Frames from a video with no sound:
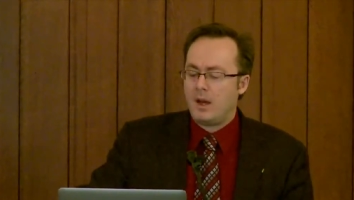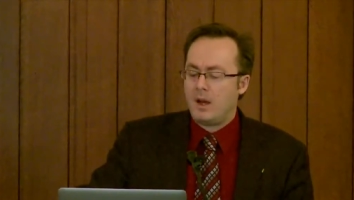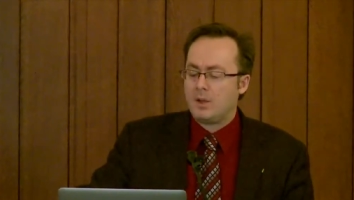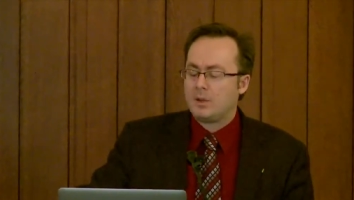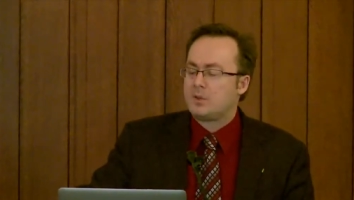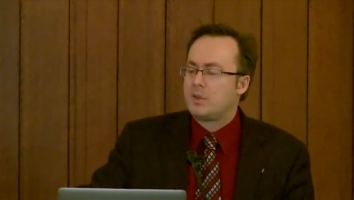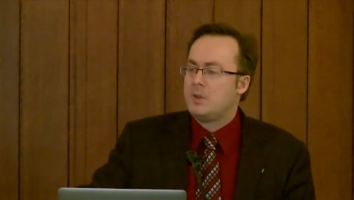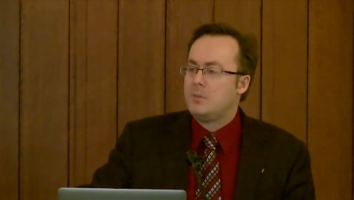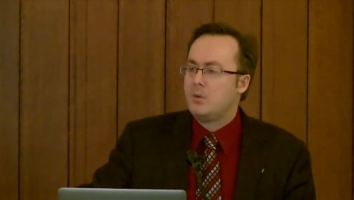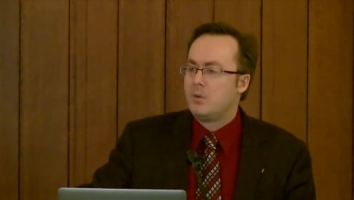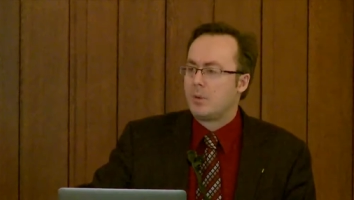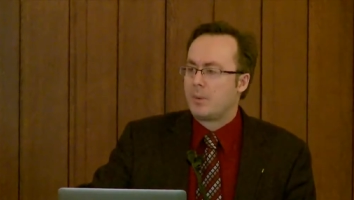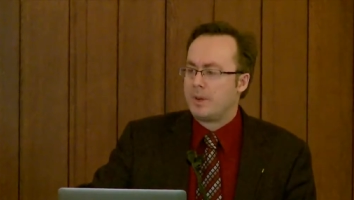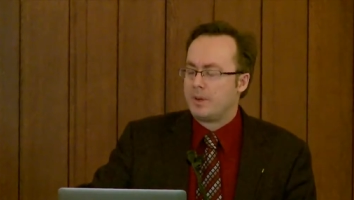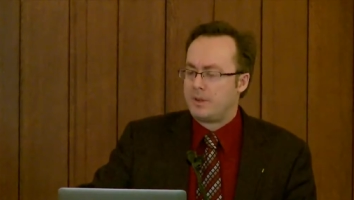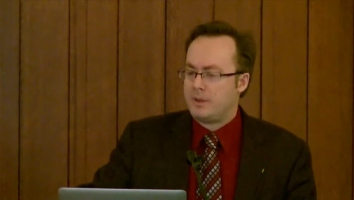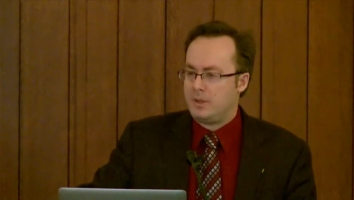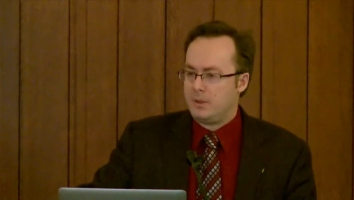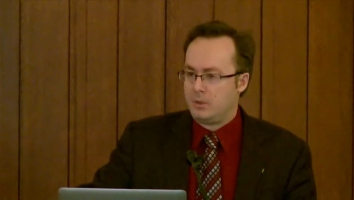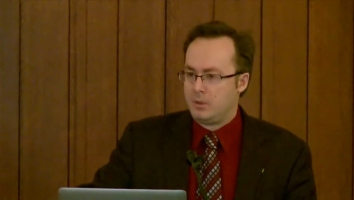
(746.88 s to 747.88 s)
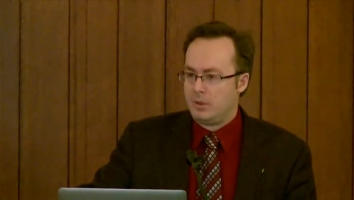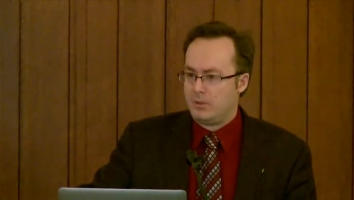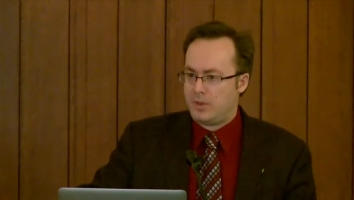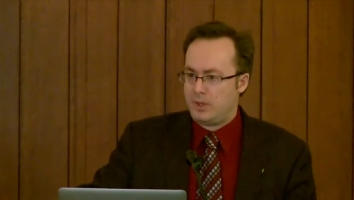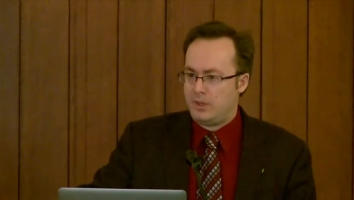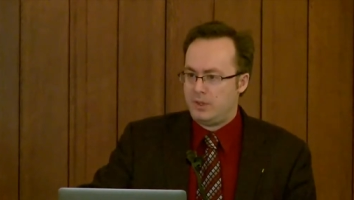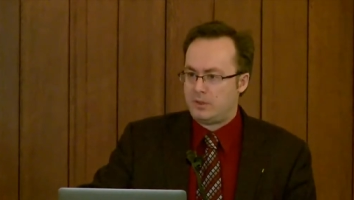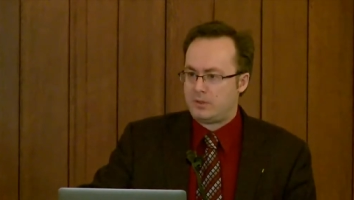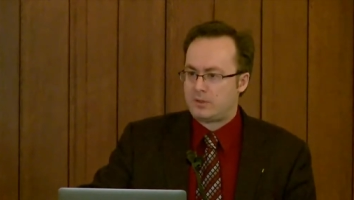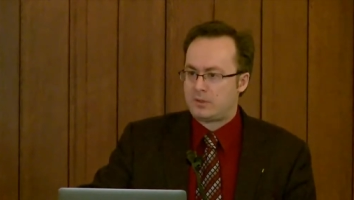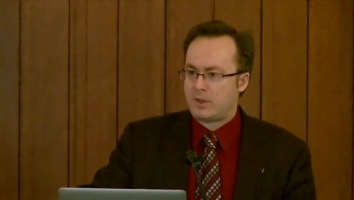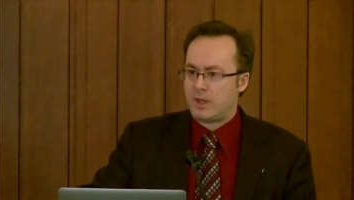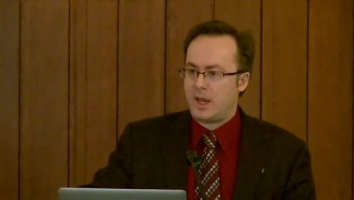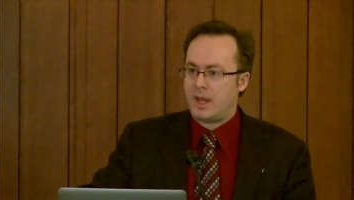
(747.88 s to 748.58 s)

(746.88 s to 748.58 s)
I'll say more about the, all of these